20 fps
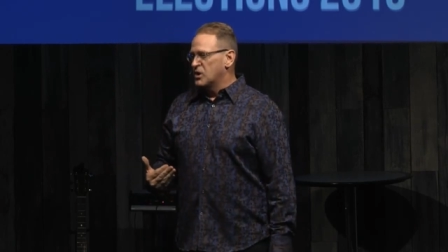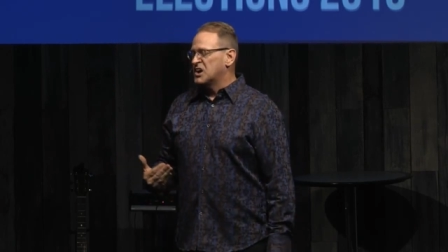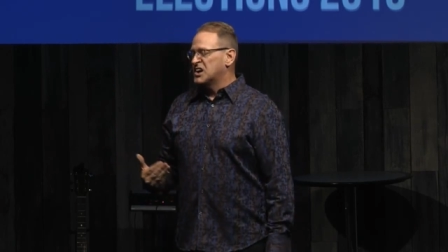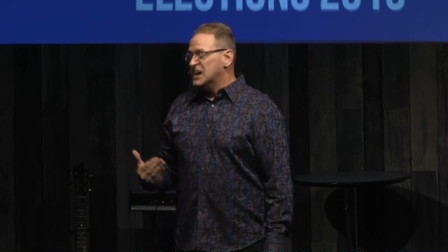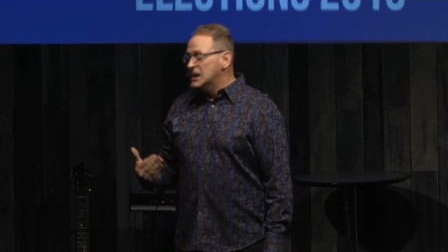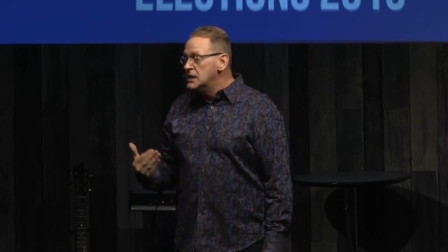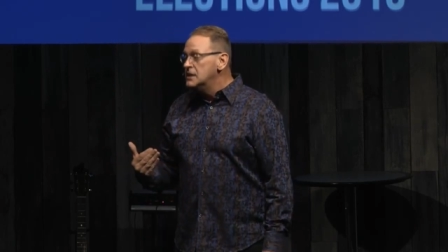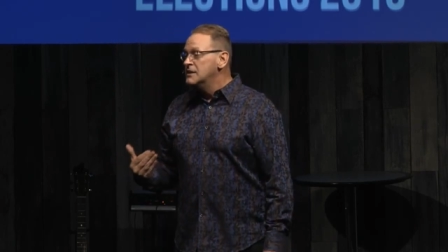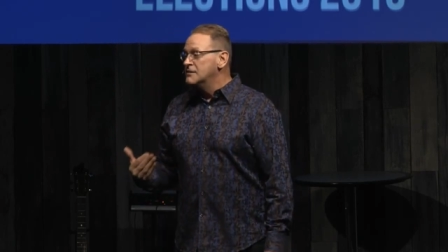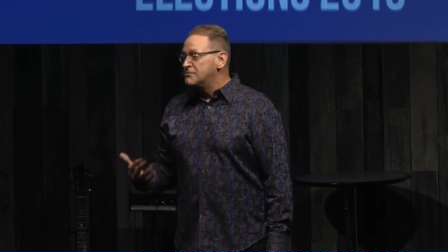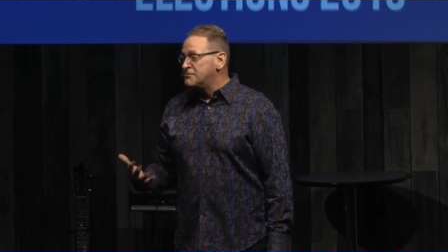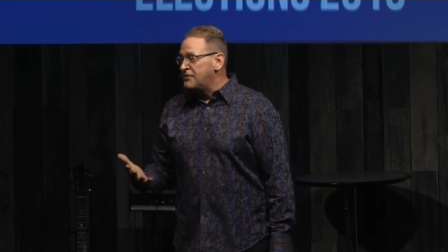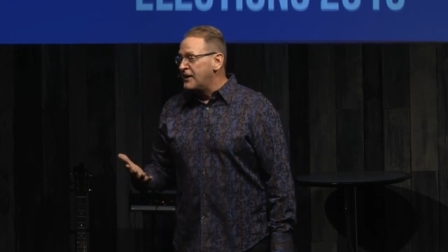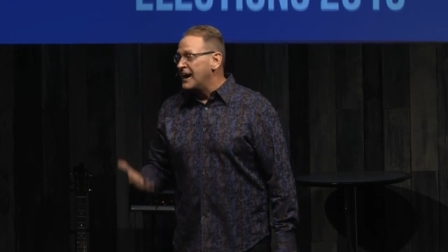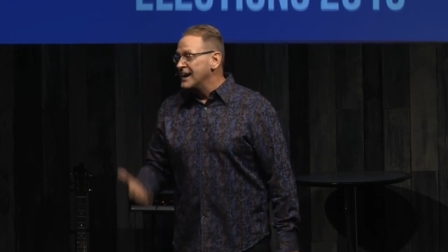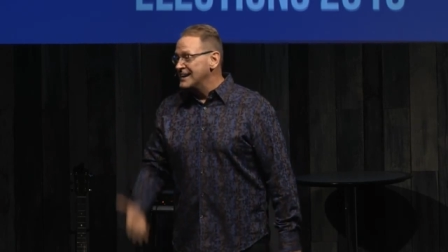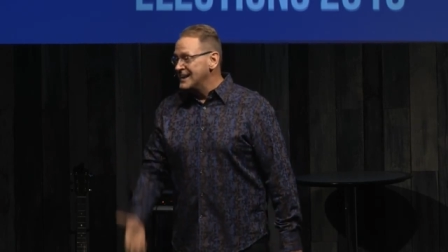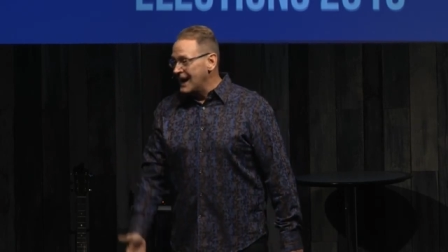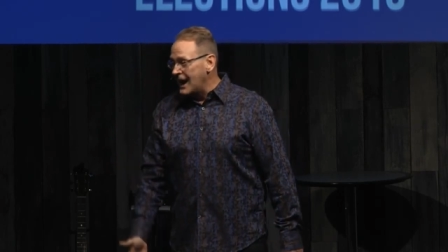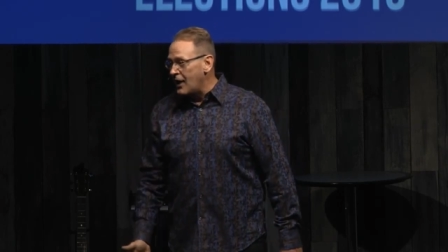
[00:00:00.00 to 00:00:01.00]
going to
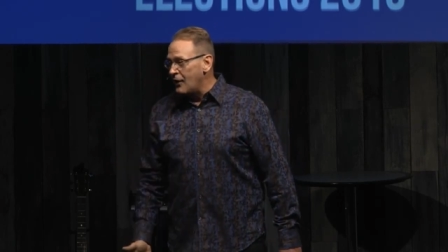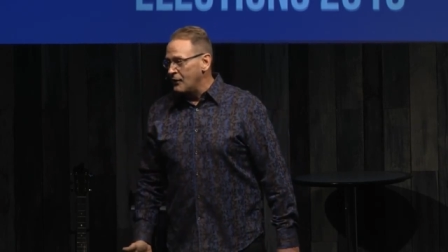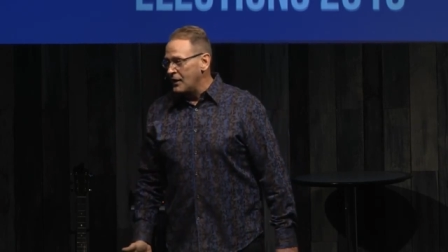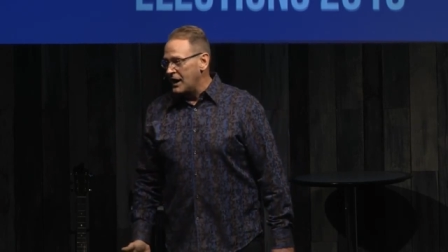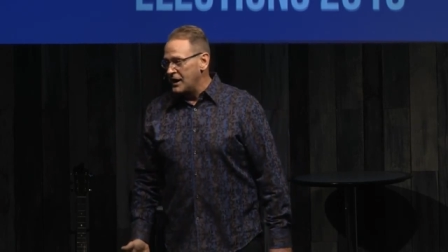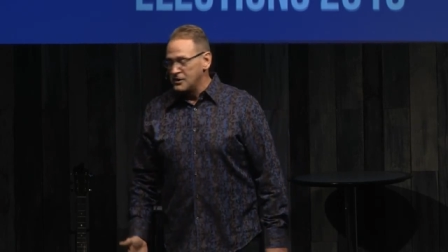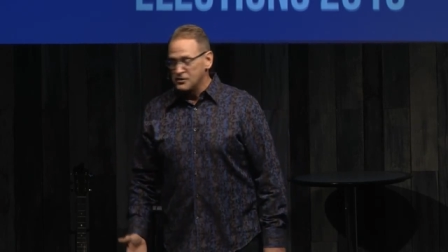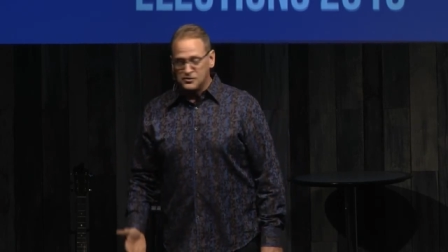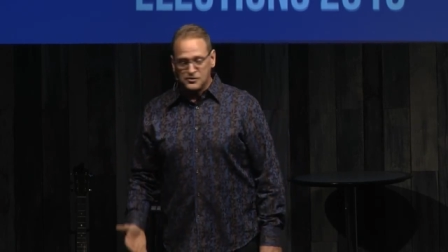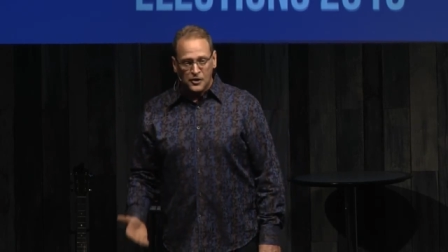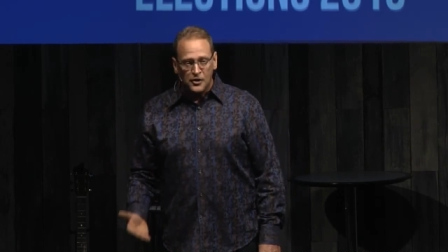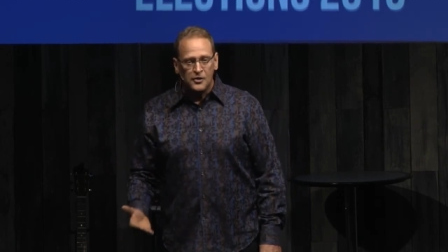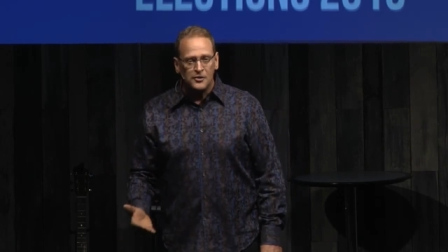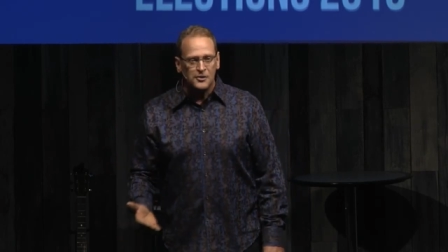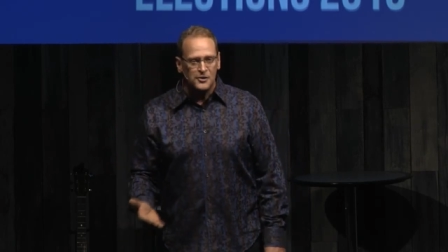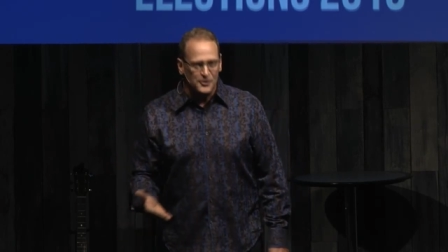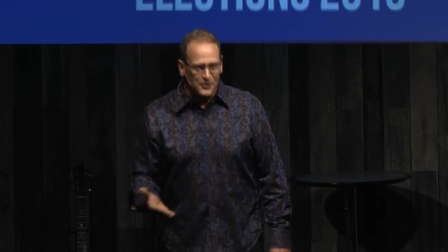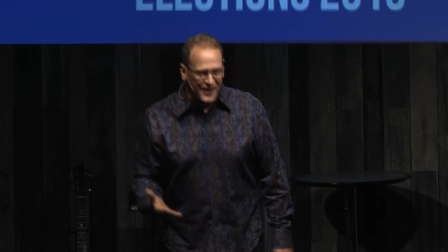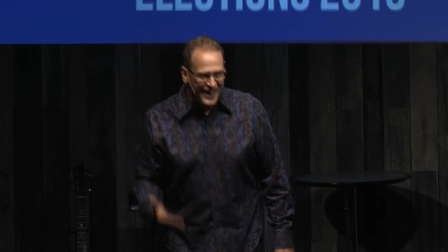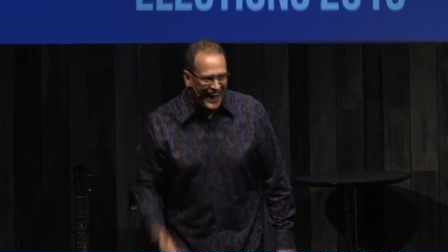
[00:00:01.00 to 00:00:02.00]
find out. I assure
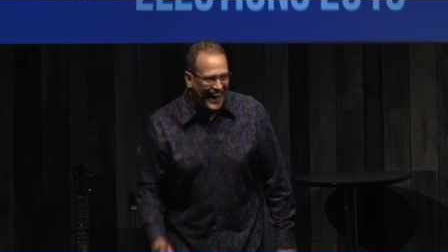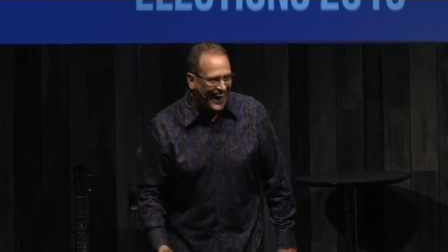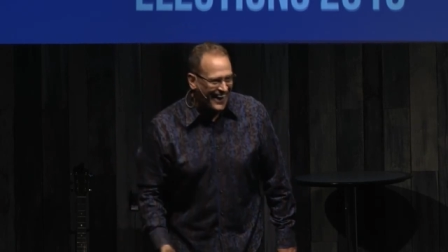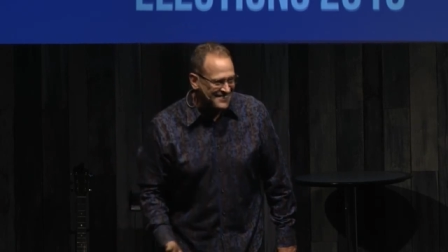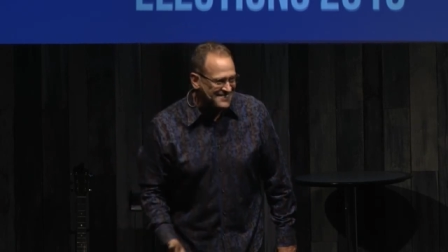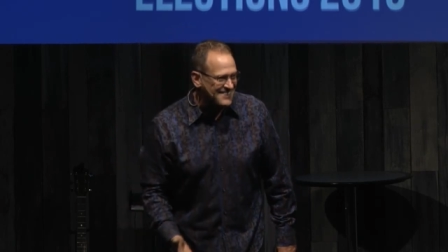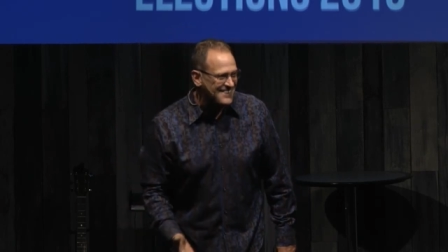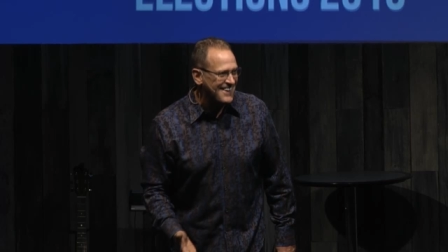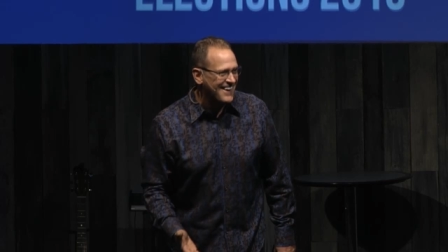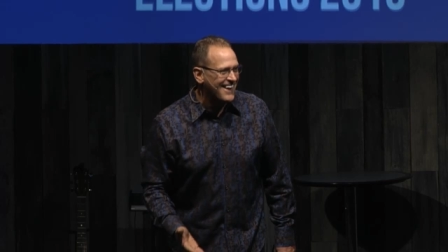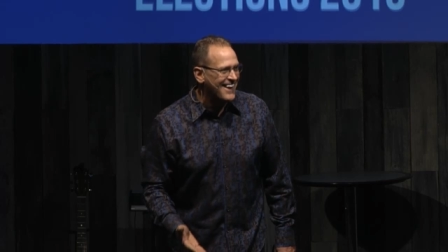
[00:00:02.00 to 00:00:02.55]
you that.